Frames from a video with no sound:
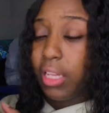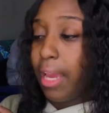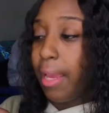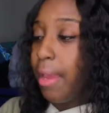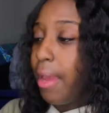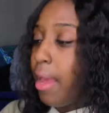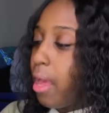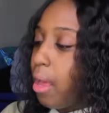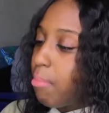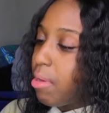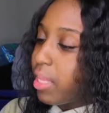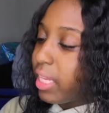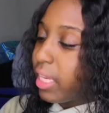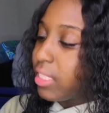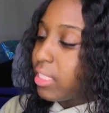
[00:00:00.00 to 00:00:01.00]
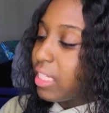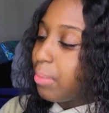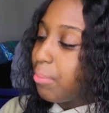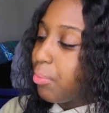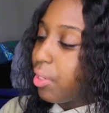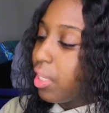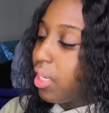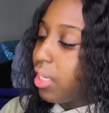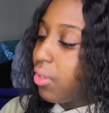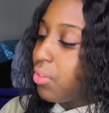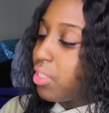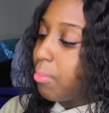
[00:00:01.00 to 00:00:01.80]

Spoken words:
like, but they seem pretty cute